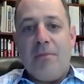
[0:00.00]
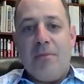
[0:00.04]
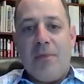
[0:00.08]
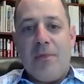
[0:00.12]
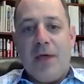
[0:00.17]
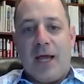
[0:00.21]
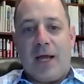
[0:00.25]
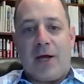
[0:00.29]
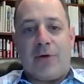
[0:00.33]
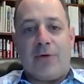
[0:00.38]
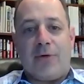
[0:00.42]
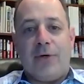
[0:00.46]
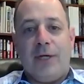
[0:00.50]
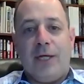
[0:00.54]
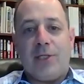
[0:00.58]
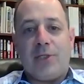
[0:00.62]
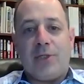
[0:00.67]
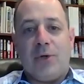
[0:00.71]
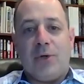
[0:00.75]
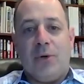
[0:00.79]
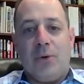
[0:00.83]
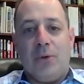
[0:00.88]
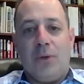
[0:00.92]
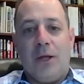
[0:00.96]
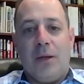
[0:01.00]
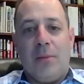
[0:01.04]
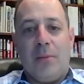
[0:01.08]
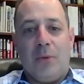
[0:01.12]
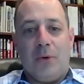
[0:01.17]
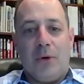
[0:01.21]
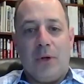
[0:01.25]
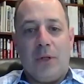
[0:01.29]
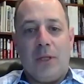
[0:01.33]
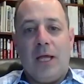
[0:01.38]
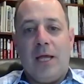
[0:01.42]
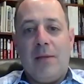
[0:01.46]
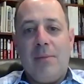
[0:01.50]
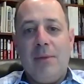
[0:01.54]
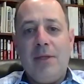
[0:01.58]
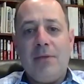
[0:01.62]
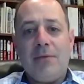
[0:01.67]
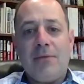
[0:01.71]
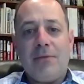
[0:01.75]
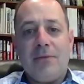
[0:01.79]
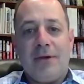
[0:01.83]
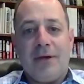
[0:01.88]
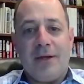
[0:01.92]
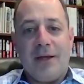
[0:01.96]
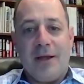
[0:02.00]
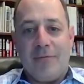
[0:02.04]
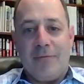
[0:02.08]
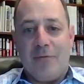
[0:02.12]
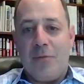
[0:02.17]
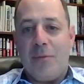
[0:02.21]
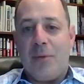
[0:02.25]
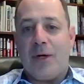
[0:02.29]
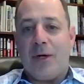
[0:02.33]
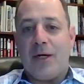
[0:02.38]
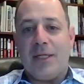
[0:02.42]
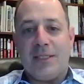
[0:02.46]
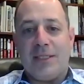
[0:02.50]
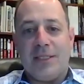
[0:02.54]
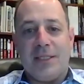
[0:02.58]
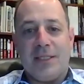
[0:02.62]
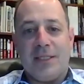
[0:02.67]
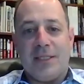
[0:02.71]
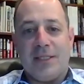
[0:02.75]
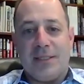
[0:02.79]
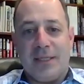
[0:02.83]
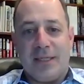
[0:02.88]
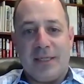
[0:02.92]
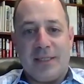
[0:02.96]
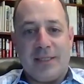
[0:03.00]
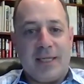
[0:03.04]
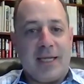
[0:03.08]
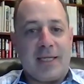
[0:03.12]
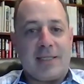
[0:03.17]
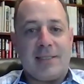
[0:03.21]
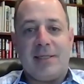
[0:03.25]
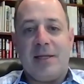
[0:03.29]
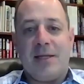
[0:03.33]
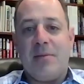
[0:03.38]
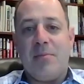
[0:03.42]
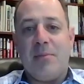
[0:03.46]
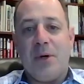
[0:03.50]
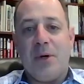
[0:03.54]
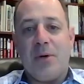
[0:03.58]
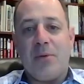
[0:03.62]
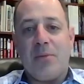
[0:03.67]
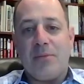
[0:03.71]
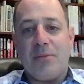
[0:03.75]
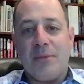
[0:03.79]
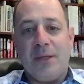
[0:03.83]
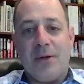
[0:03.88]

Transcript: that creates a whole lot more alignment. Right? Everybody's in this exact same boat.